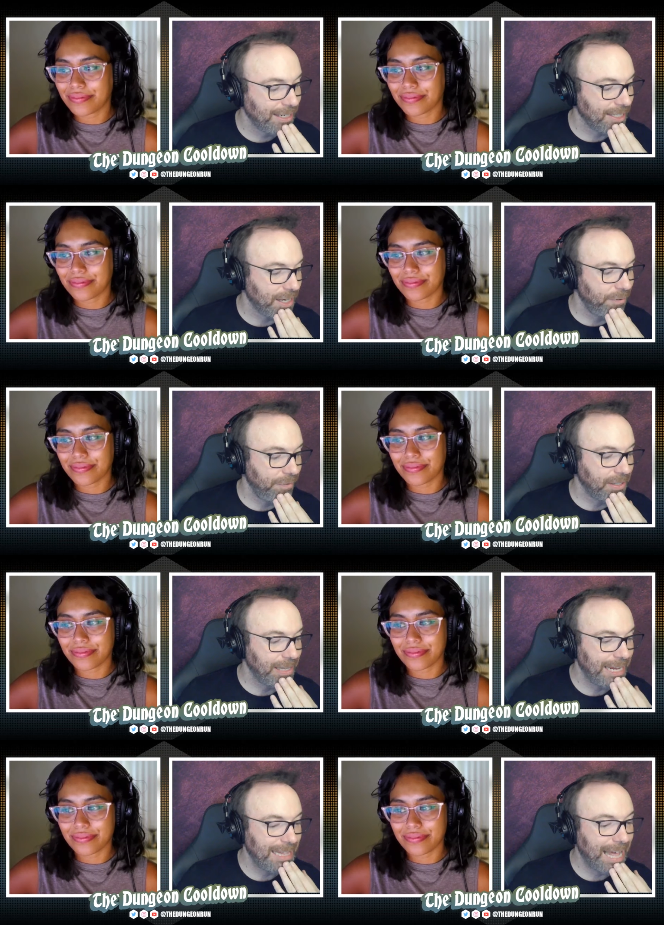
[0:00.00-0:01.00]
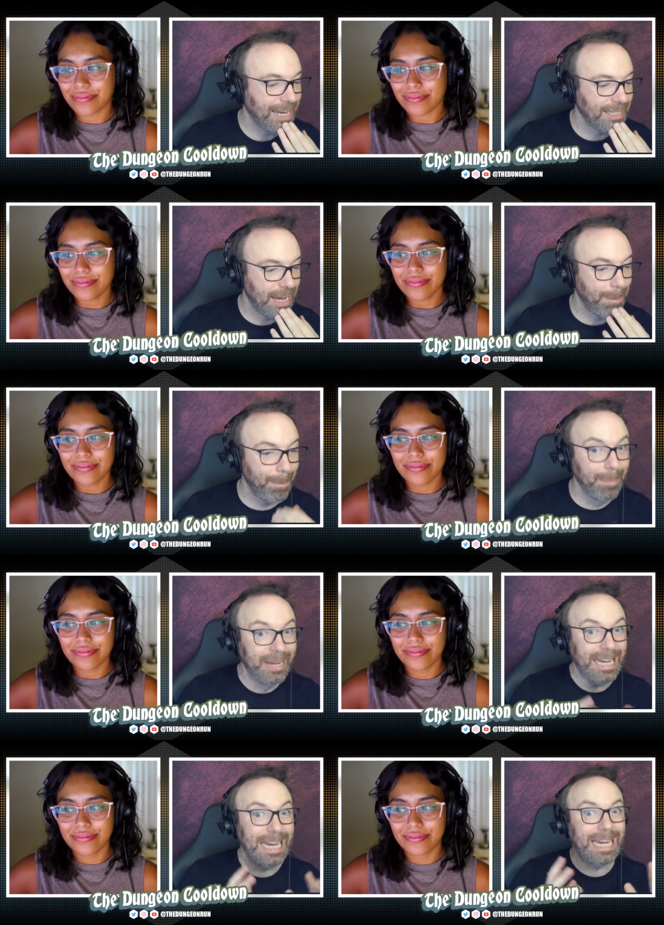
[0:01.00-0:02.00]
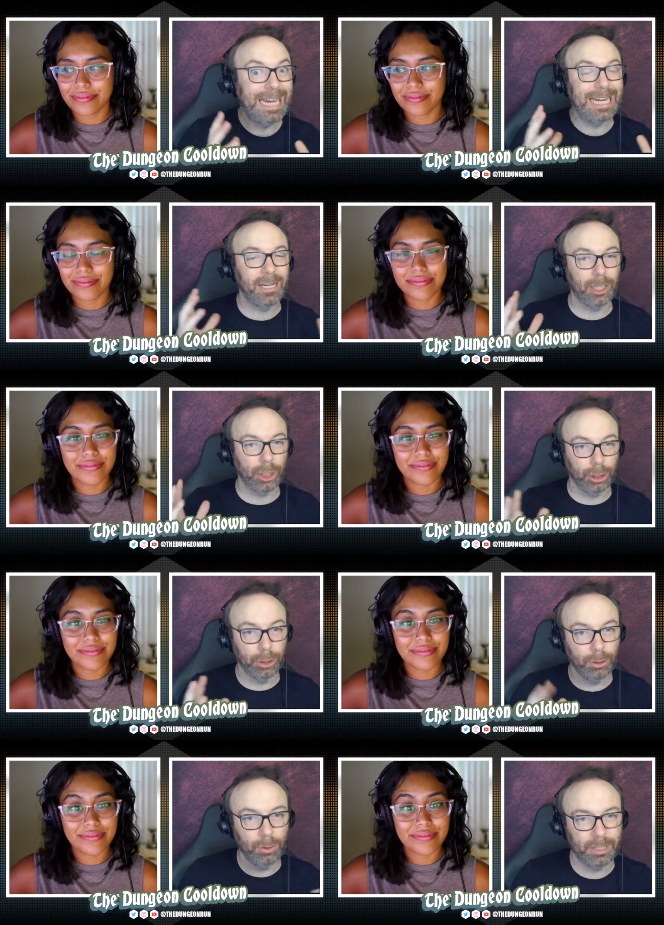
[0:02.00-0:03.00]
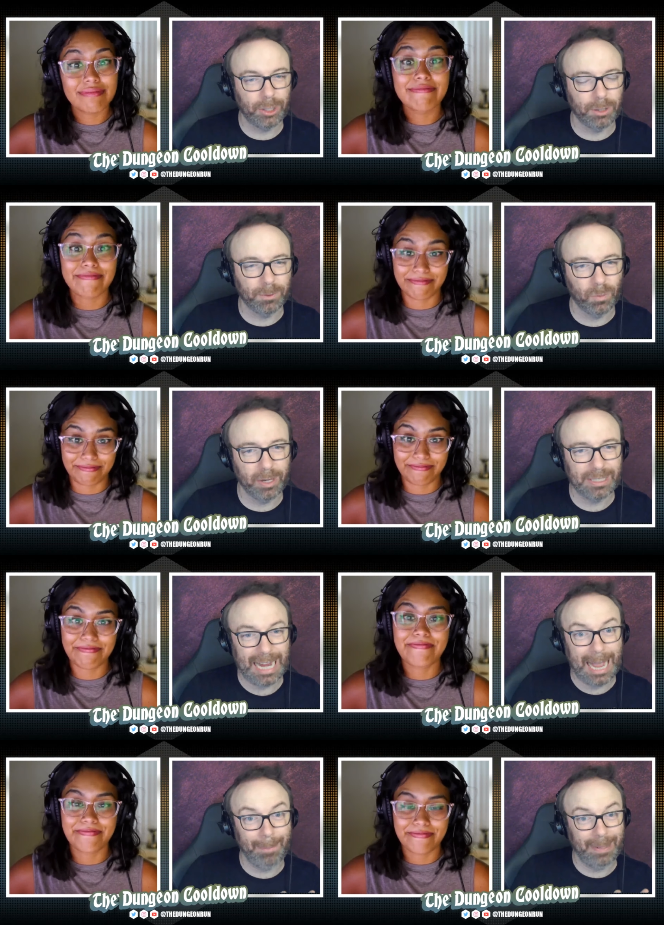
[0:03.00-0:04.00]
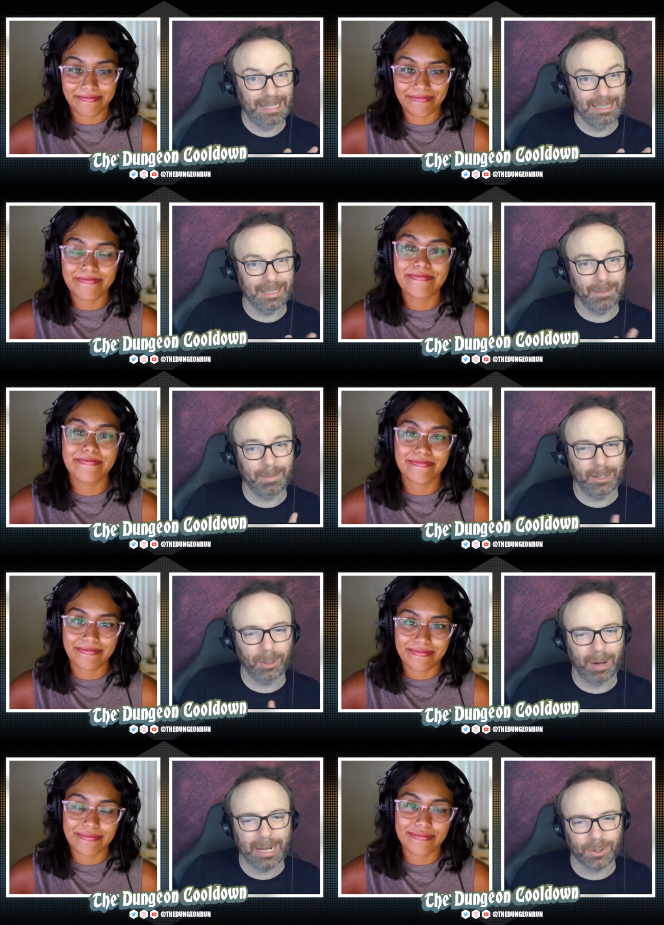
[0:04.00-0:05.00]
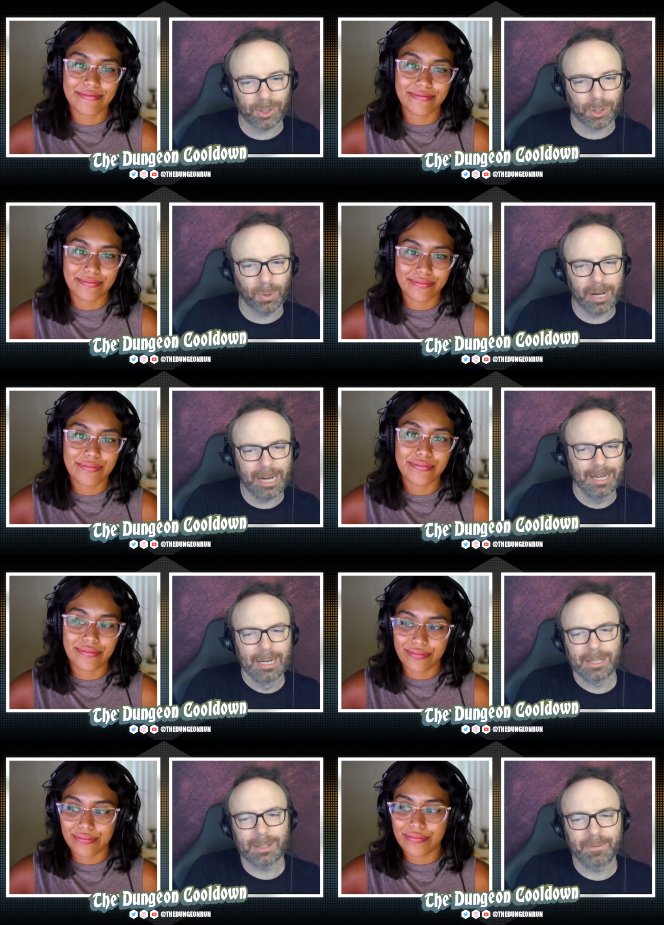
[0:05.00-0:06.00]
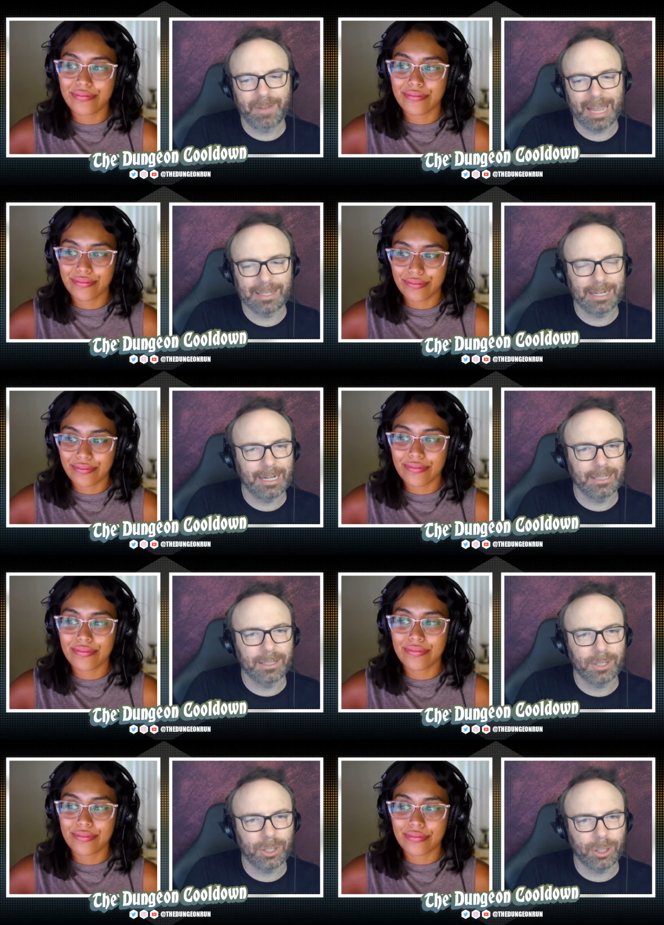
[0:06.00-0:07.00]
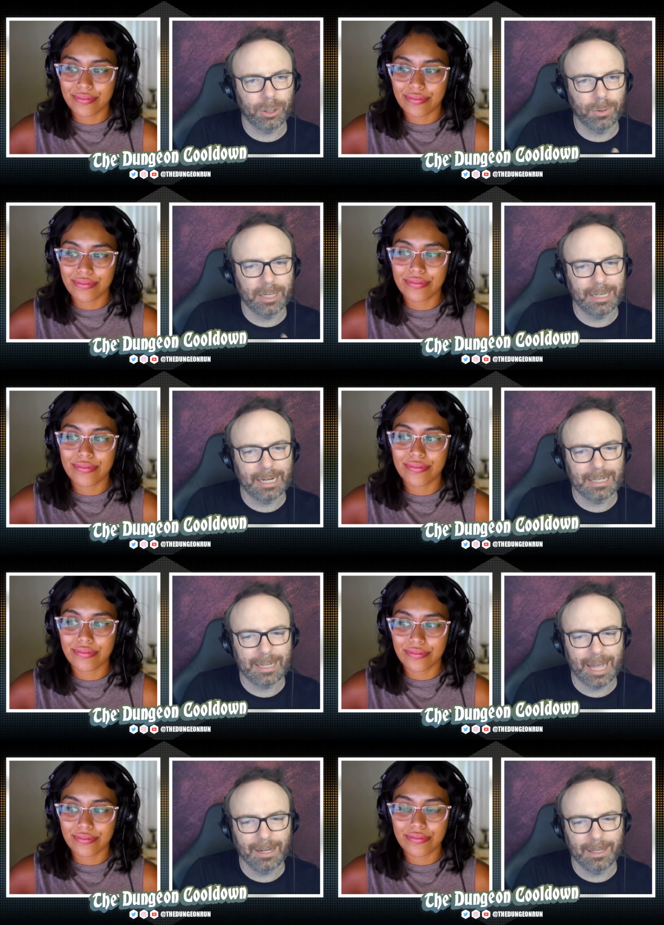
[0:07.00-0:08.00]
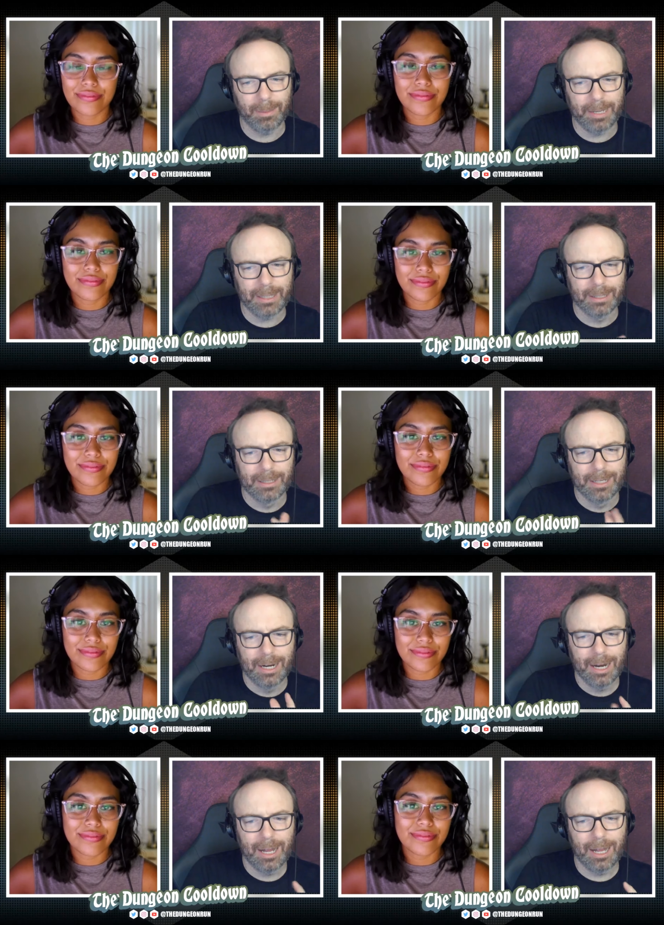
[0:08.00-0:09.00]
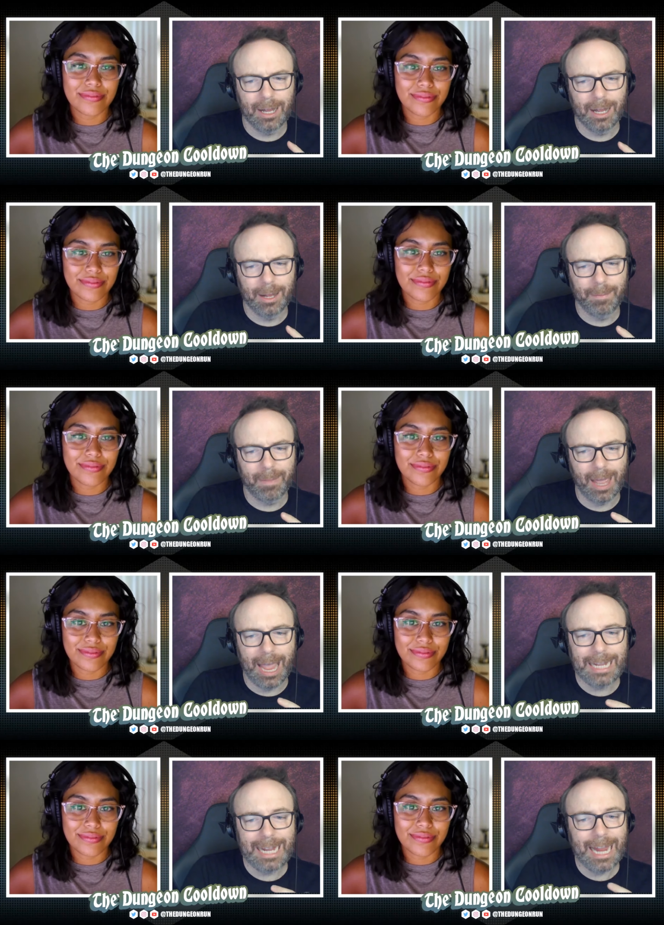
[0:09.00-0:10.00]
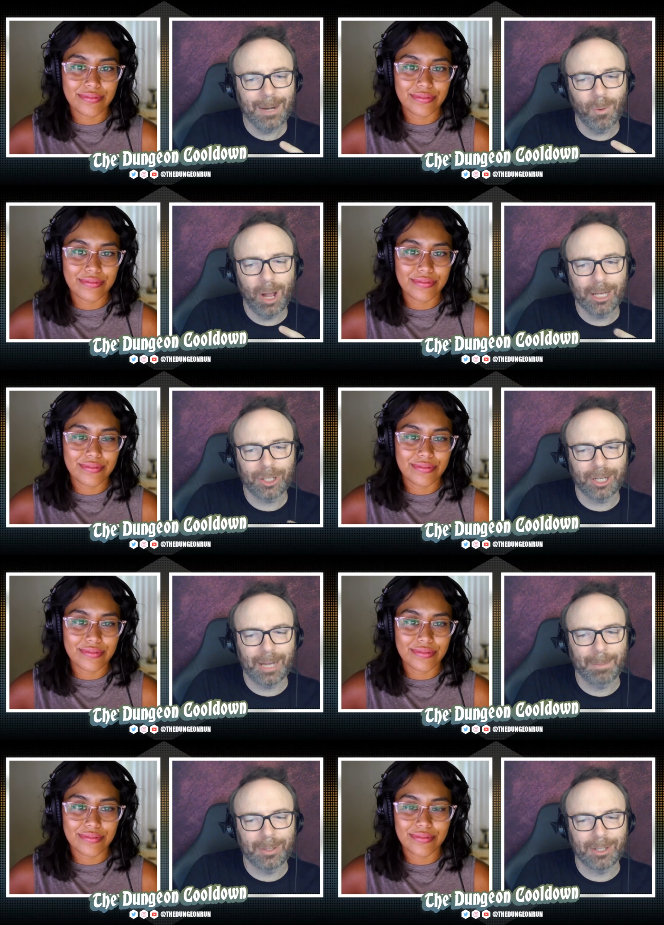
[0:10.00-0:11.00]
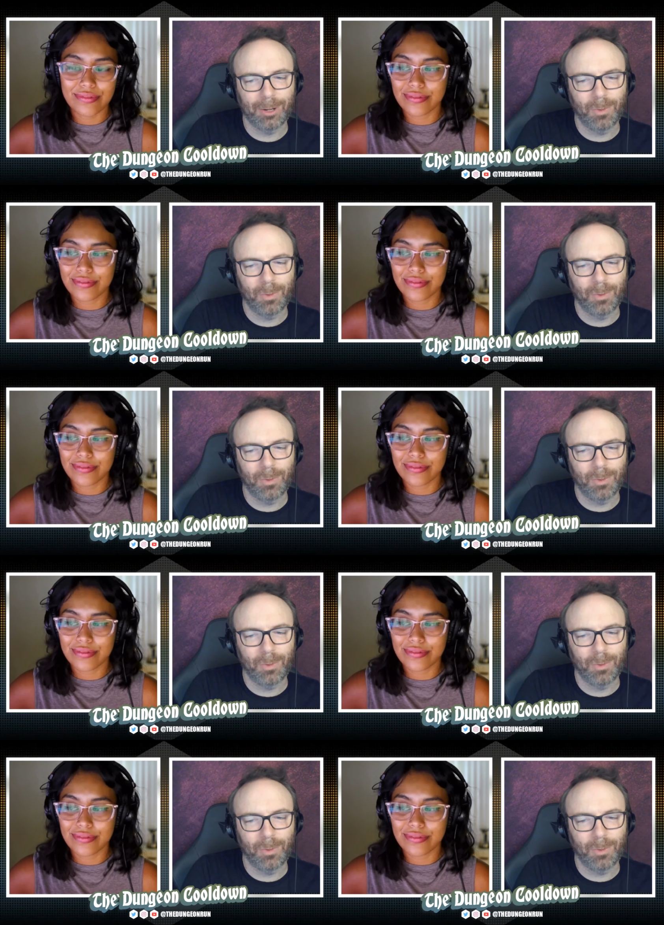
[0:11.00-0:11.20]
Speaker 1: because I feel like that is a big clue in terms of what's happening in the big grander story. So I'm fascinated to uh, get into that a little bit. Um, I can't watch the episode